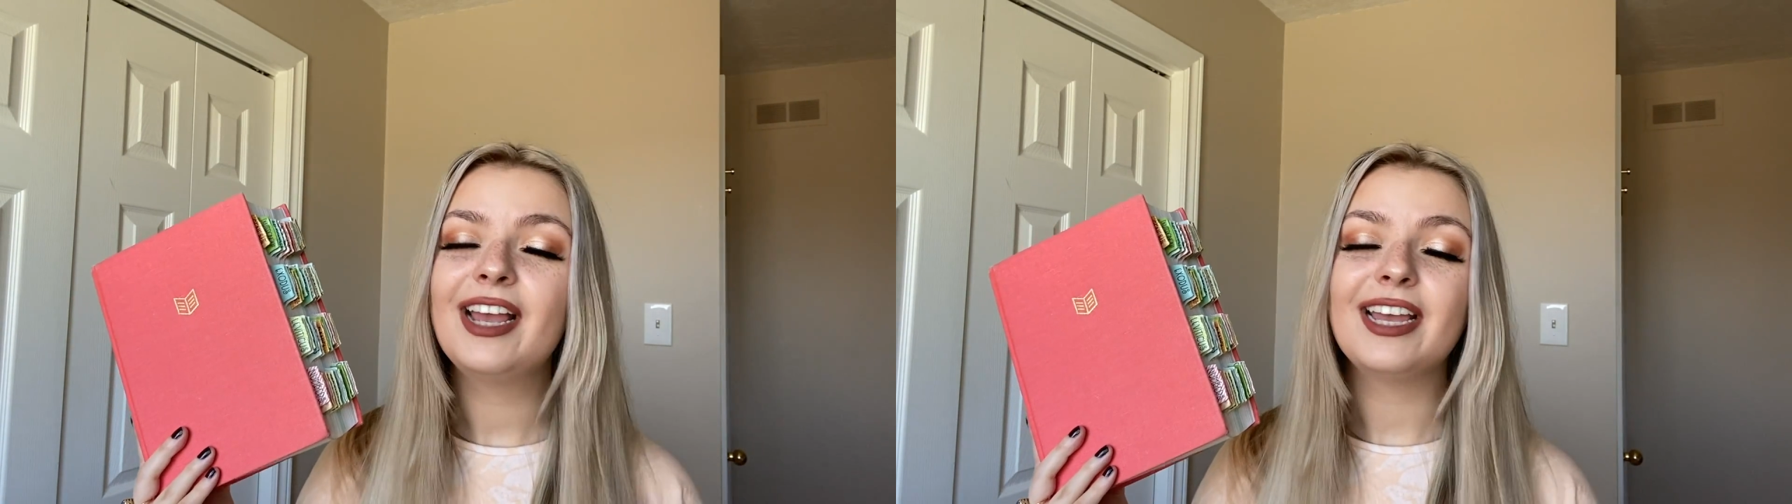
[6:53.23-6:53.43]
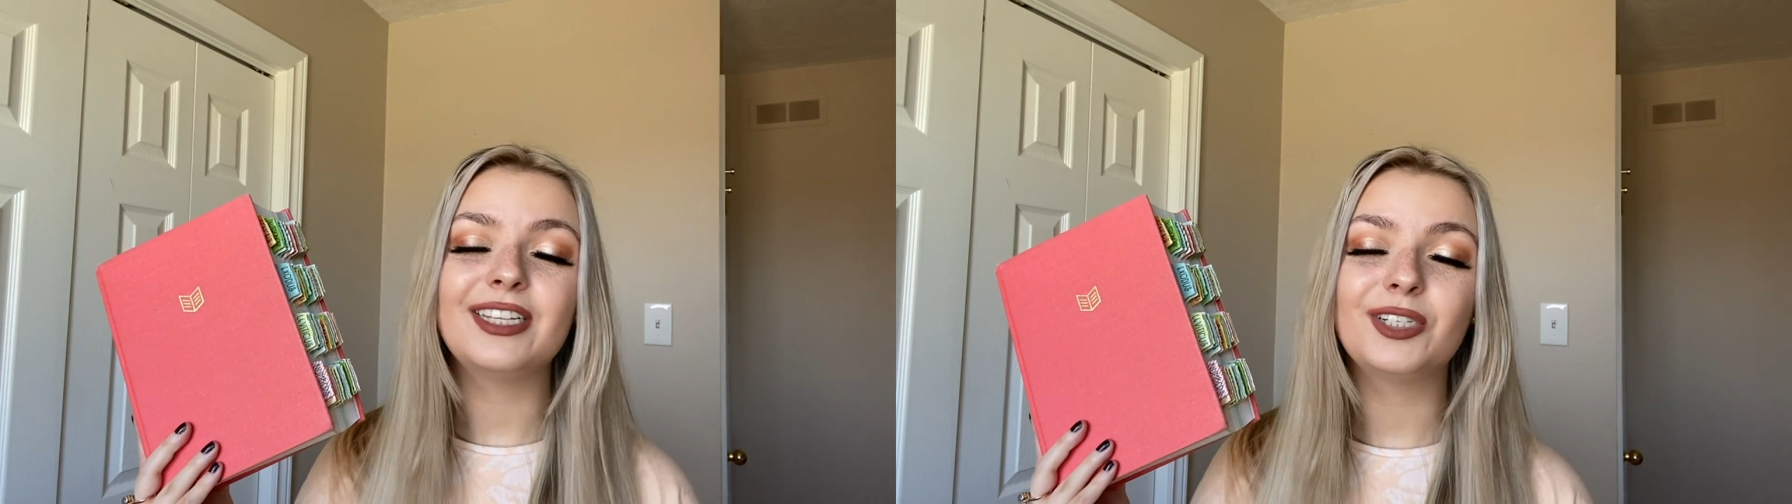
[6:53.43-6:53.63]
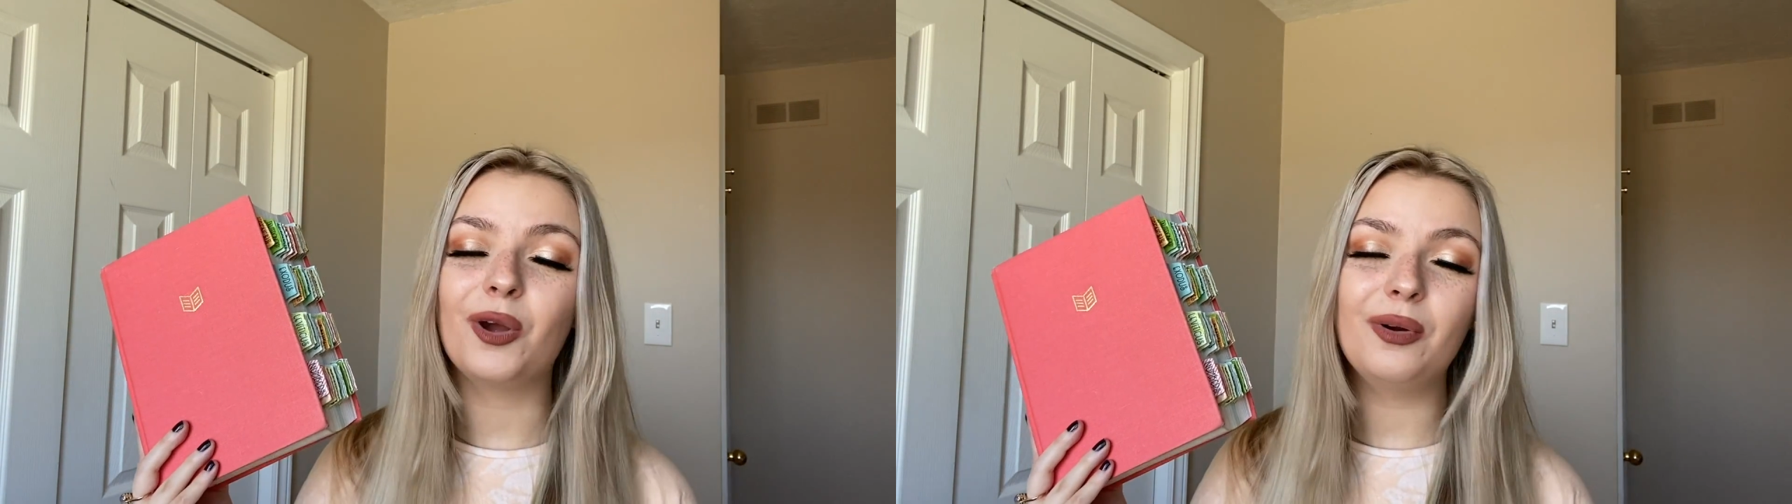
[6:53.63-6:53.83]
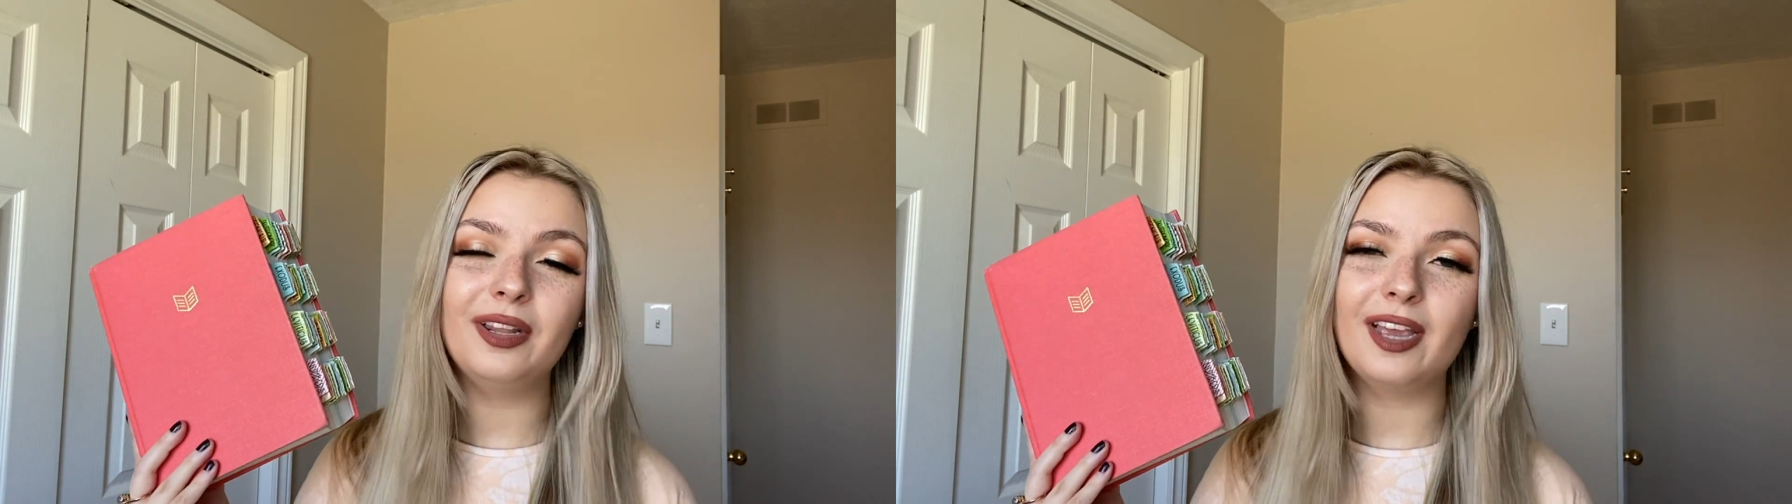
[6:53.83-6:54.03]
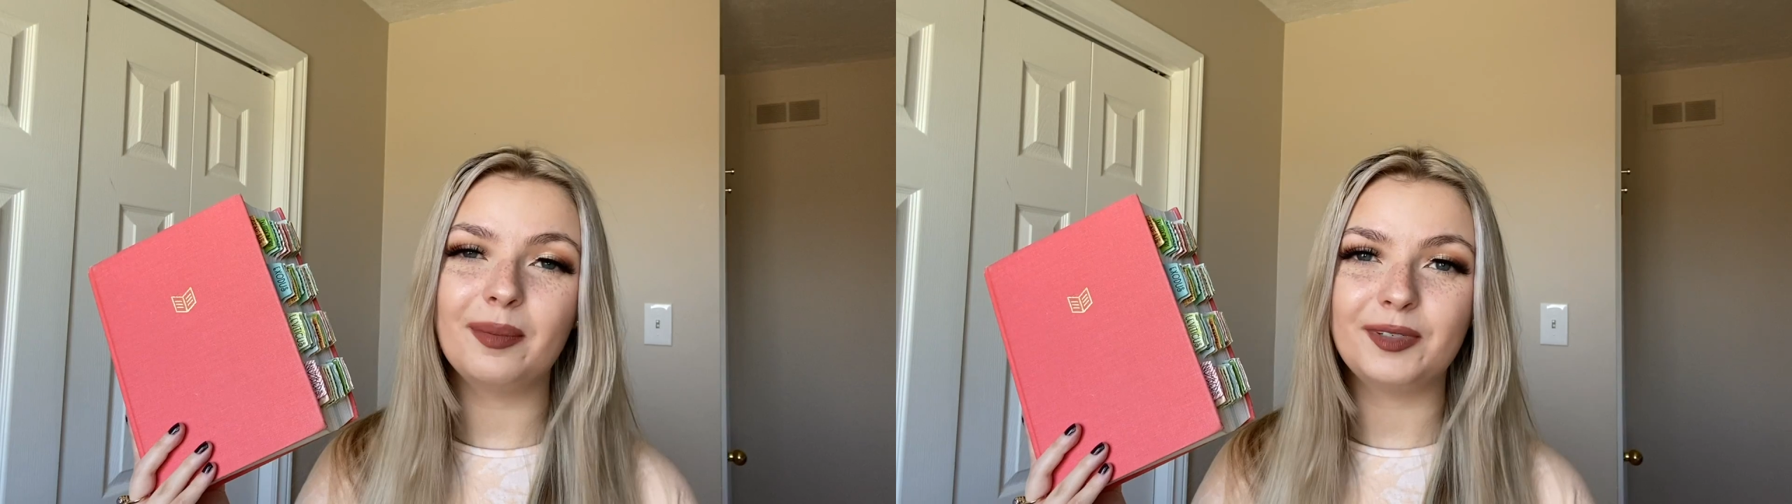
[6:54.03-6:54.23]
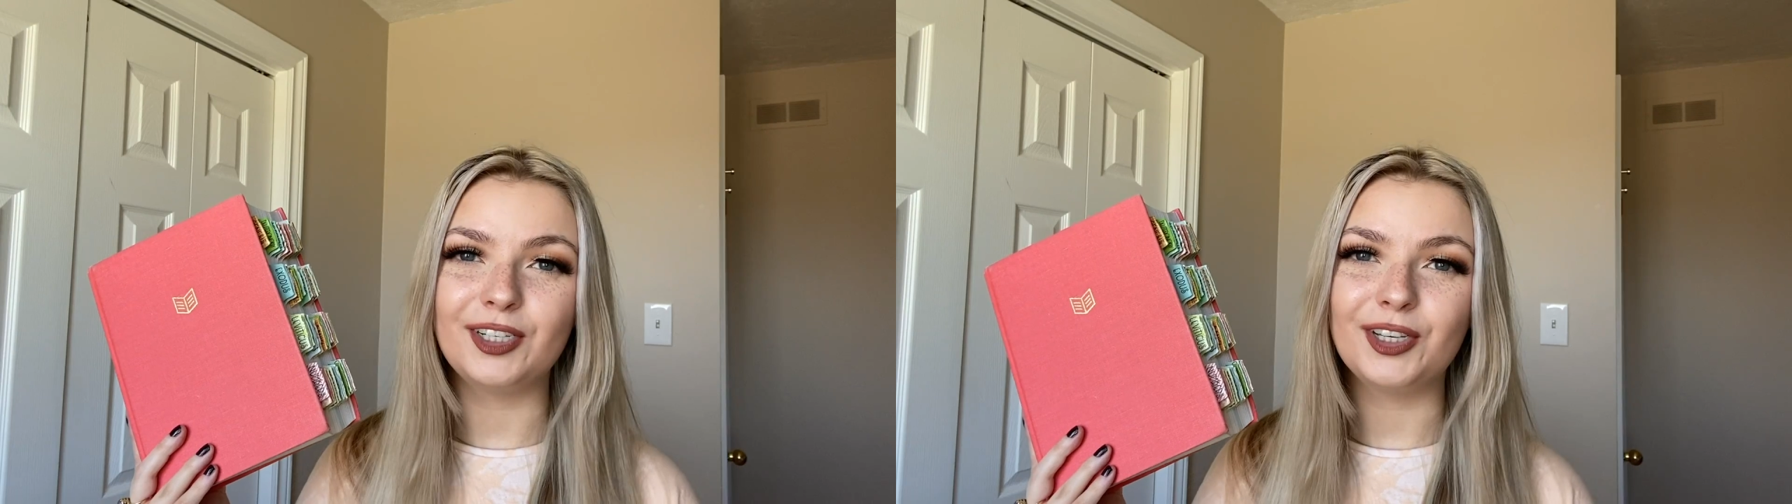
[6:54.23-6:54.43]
It's totally up to